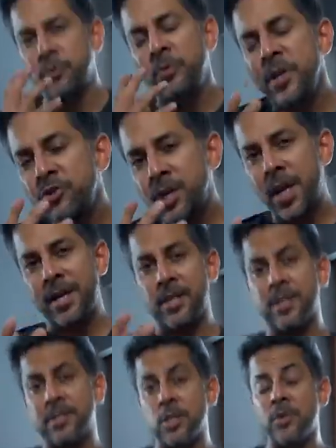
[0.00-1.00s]
The traditional
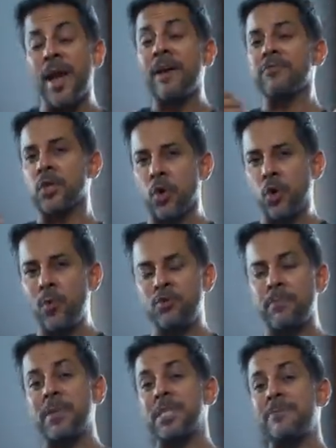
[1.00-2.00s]
idea is that you have to go to a
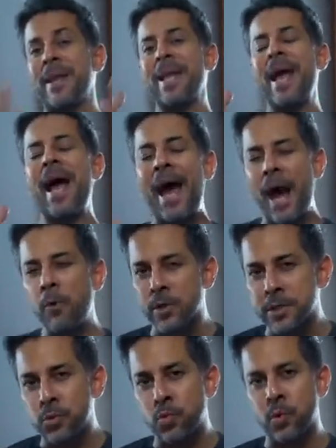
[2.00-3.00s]
gym and spend
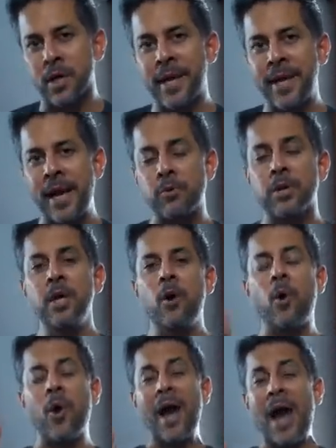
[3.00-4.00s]
hours working out
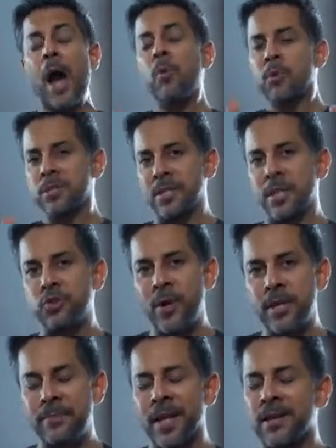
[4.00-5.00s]
or hours on a
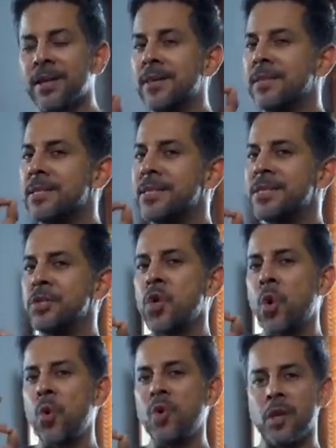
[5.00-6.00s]
treadmill. This is
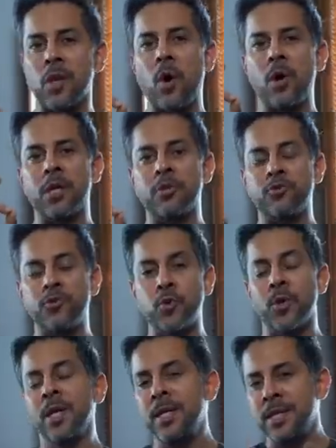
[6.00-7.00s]
no longer
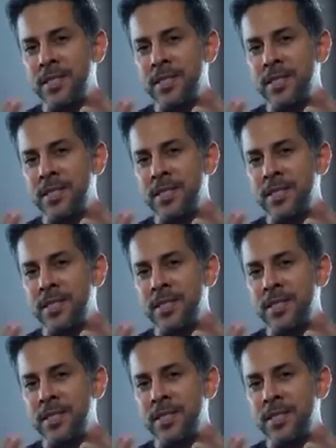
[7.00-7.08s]
true.